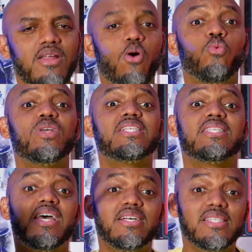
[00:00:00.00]
No, we
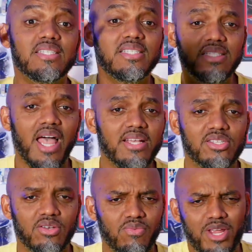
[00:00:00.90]
said a
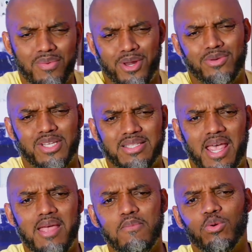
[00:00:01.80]
slicer. We don't want to use a
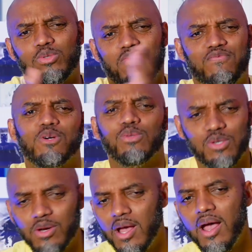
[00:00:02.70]
table to
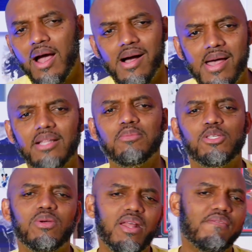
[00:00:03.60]
filter our
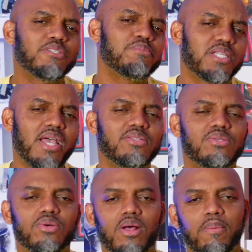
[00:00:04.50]
elements. We're going to have some
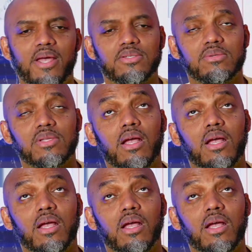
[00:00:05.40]
slices on our page. And I was